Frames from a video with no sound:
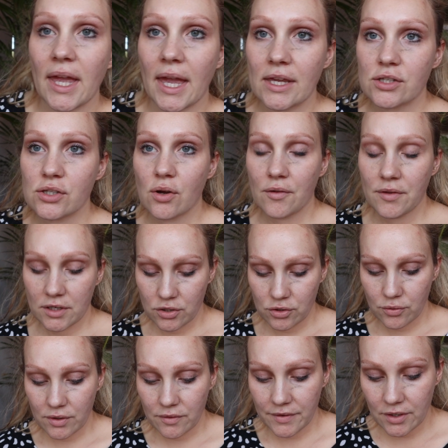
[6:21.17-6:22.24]
Okay, so on the
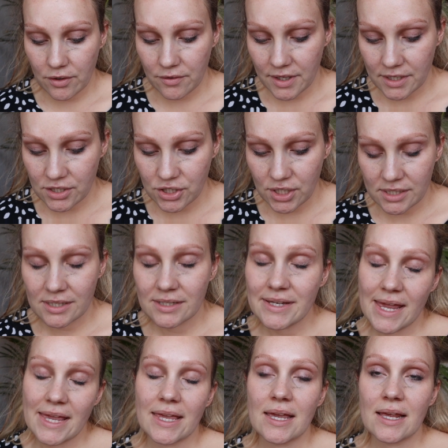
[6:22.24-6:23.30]
tutorial video, they suggested
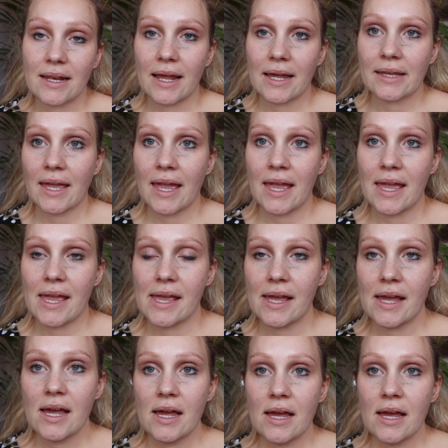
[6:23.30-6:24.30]
taking like a